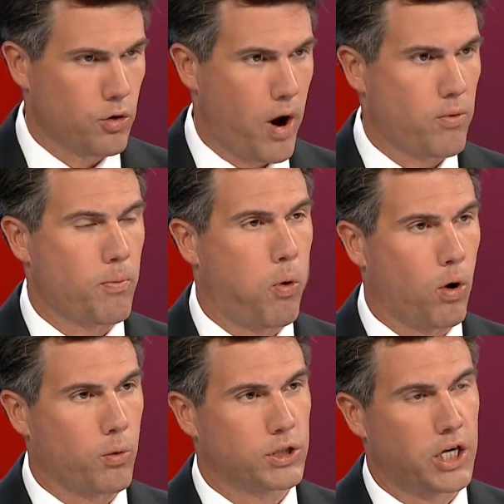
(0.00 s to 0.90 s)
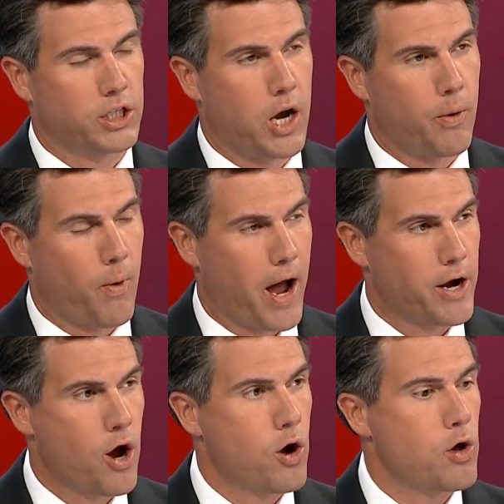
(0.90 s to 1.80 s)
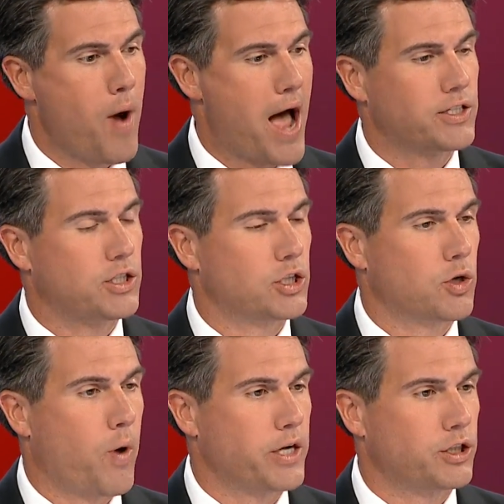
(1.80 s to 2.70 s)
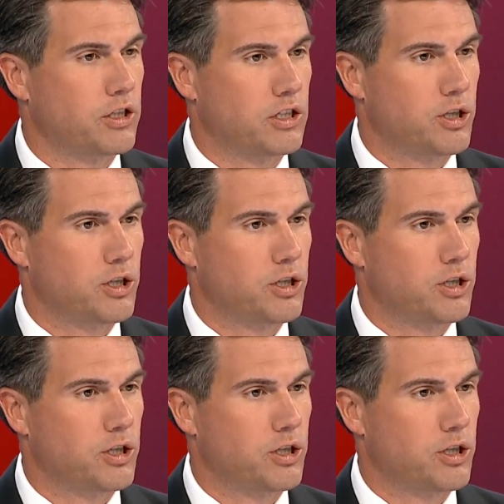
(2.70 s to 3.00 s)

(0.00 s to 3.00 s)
a great reporter, which I know you asked this question. The